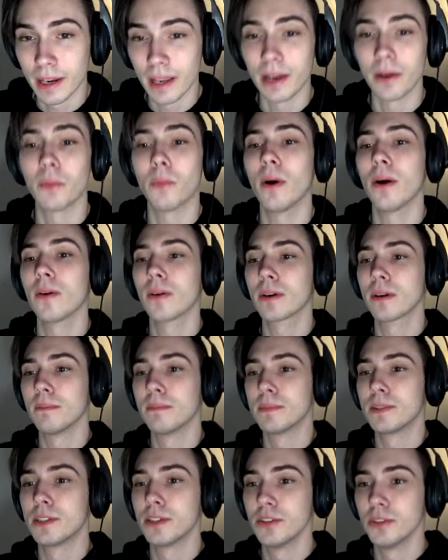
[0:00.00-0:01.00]
and
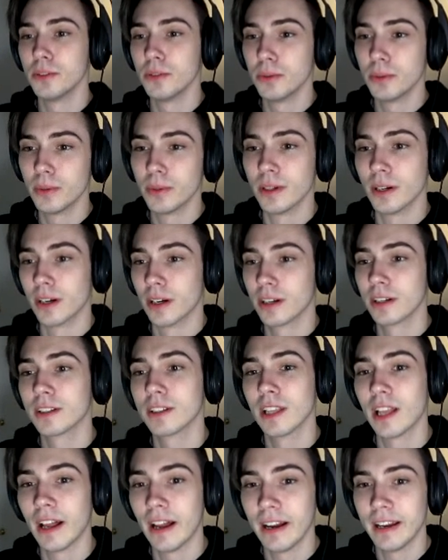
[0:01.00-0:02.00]
welcome to Her
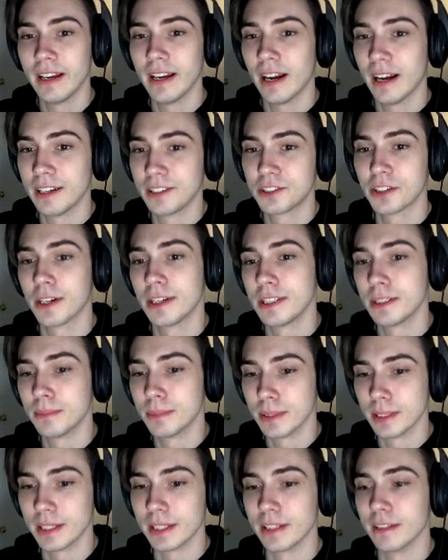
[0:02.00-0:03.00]
Lie I Tried to
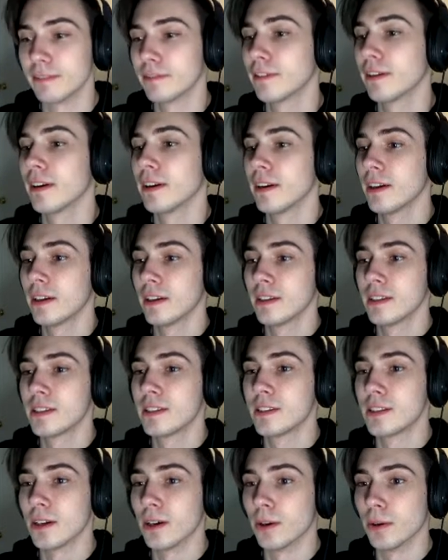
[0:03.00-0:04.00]
Believe.
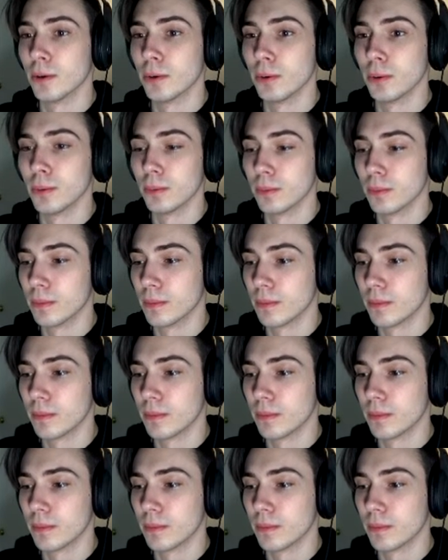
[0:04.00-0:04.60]
So...